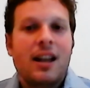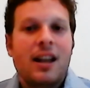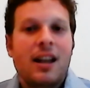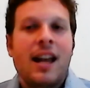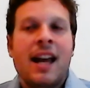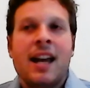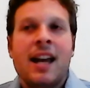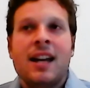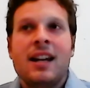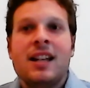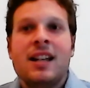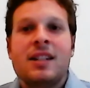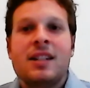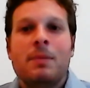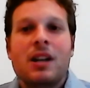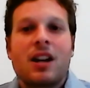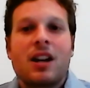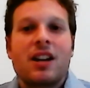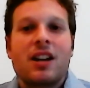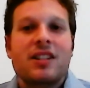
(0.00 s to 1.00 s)
And is it
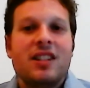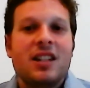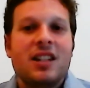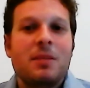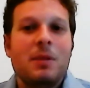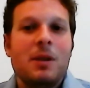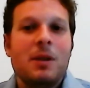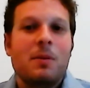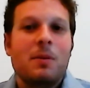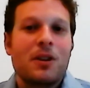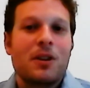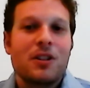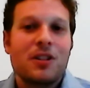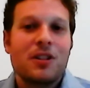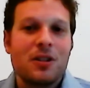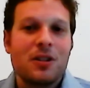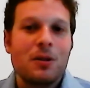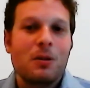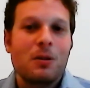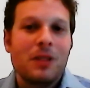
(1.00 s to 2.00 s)
because these people are
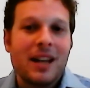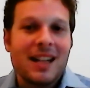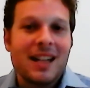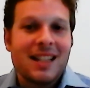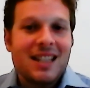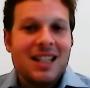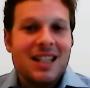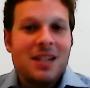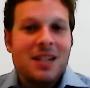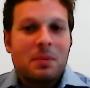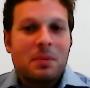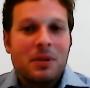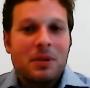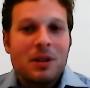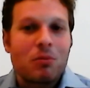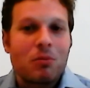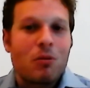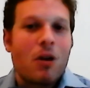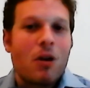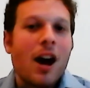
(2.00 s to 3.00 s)
so like
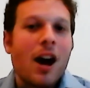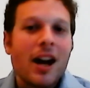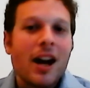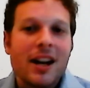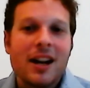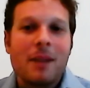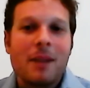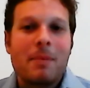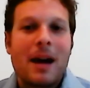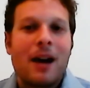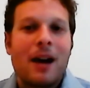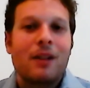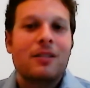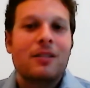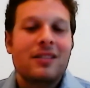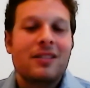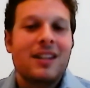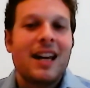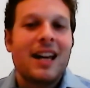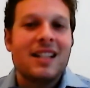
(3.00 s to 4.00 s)
deeply wrought
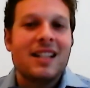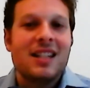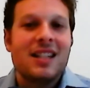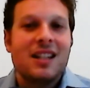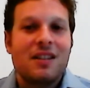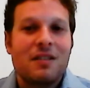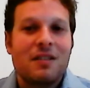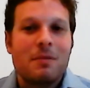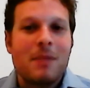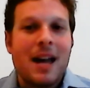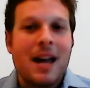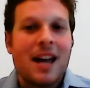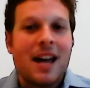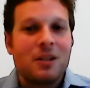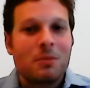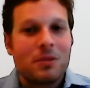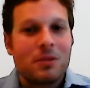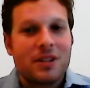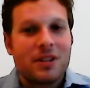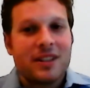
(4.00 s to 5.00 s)
about the idea of a man
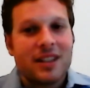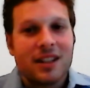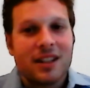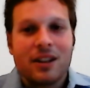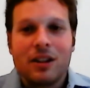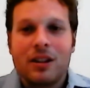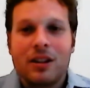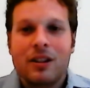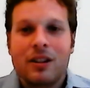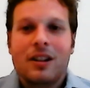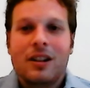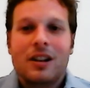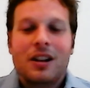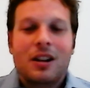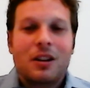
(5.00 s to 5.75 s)
in Brazil